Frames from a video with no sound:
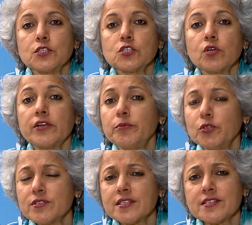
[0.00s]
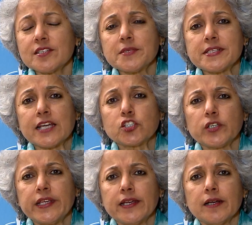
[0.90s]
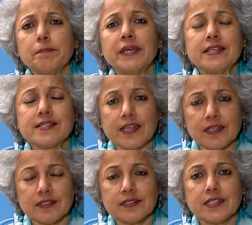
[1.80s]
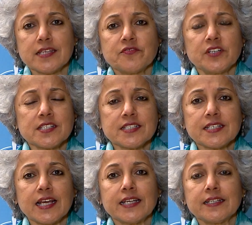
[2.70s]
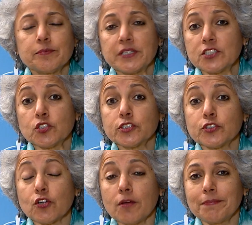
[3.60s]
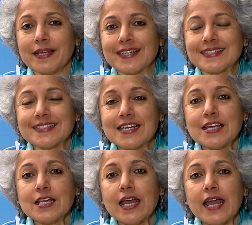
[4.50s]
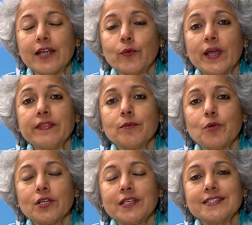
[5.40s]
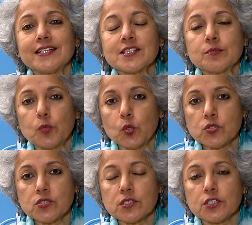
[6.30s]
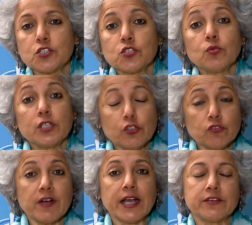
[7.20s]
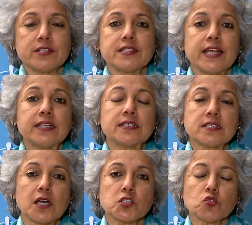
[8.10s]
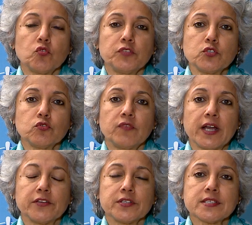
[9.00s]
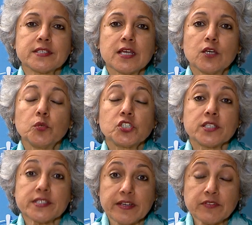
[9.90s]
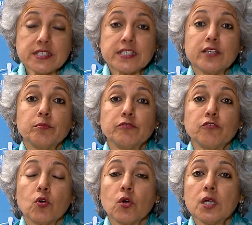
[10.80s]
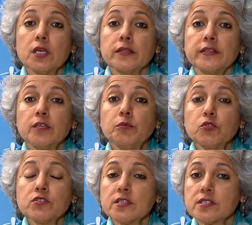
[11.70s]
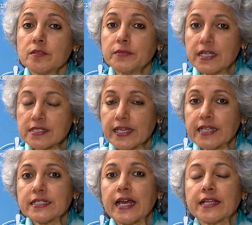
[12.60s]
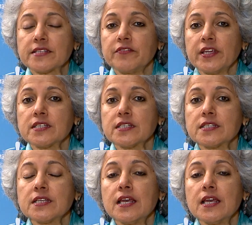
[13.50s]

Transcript: So, our immune system is actually amazing. It's versatile, but it's also complex. And when the body is exposed to a new virus like the SARS CoV 2 virus, which it's never seen before, the immune system does get activated,